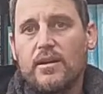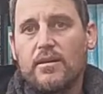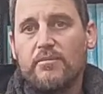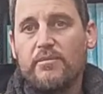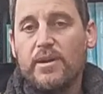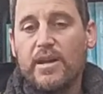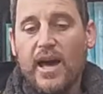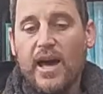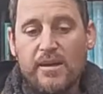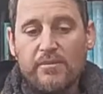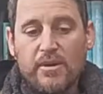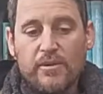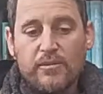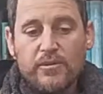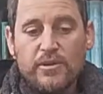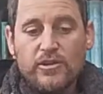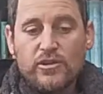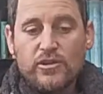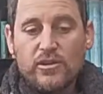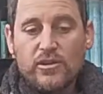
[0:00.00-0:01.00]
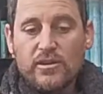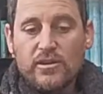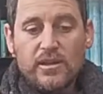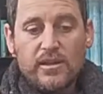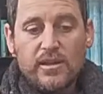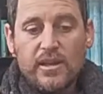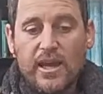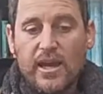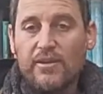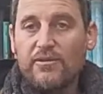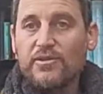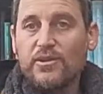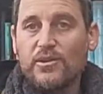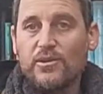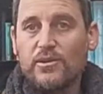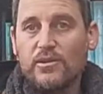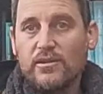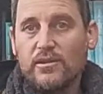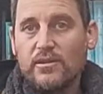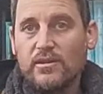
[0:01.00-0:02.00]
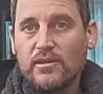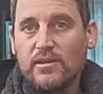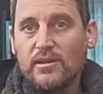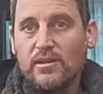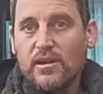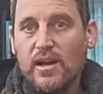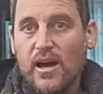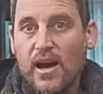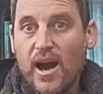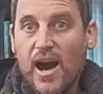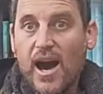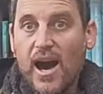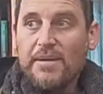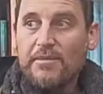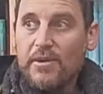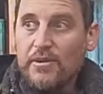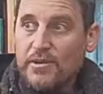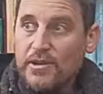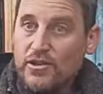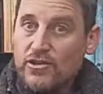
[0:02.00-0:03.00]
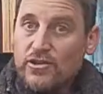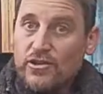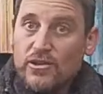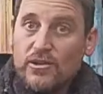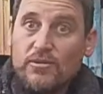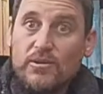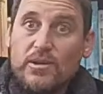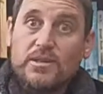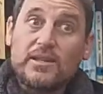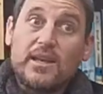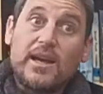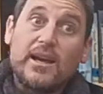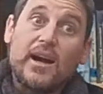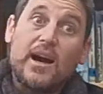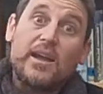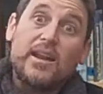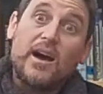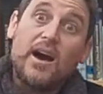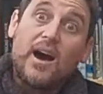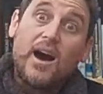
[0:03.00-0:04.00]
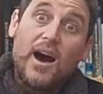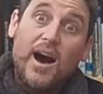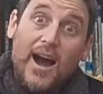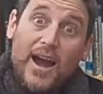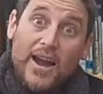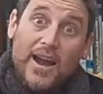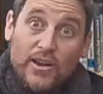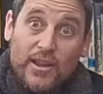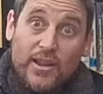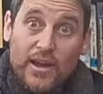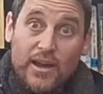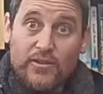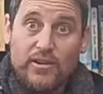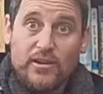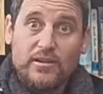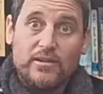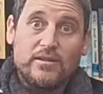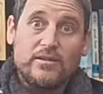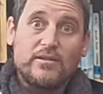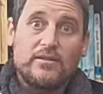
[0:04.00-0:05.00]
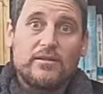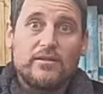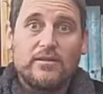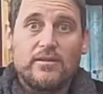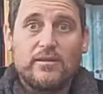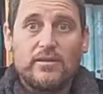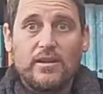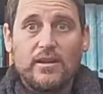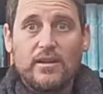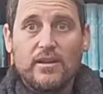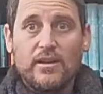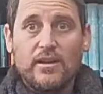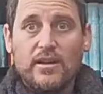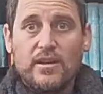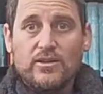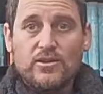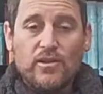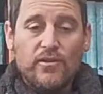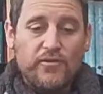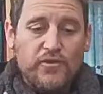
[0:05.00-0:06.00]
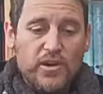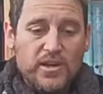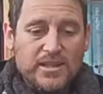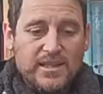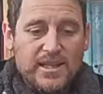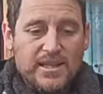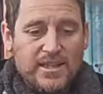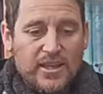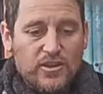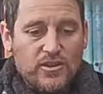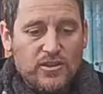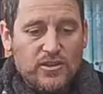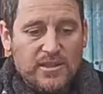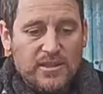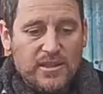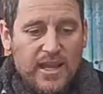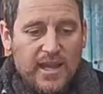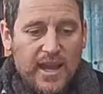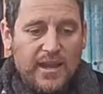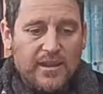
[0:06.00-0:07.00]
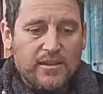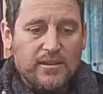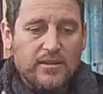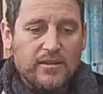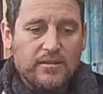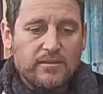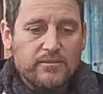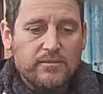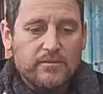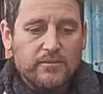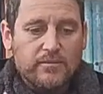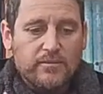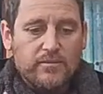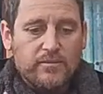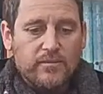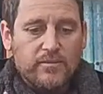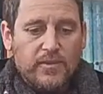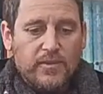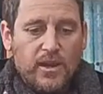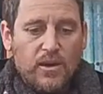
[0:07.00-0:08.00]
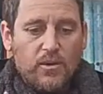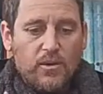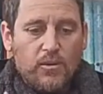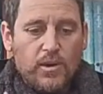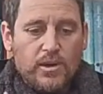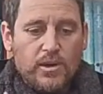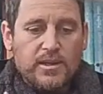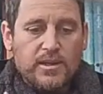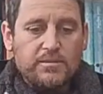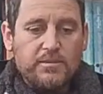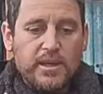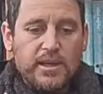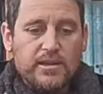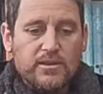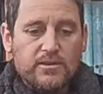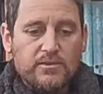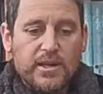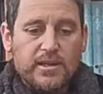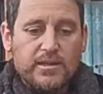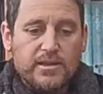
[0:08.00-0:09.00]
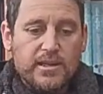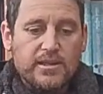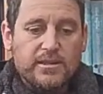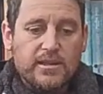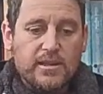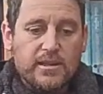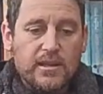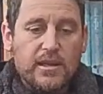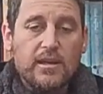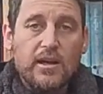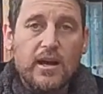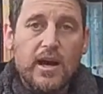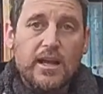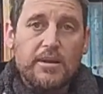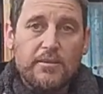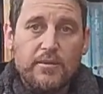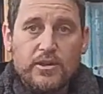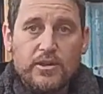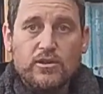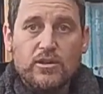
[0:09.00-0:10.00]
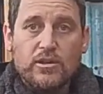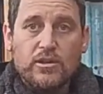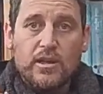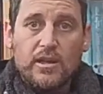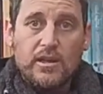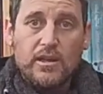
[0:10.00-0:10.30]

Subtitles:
But Adam Arishon didn't have to. Adam Arishon was like on a higher level. So first let's understand what this means, right? It says that the Adam Arishon, they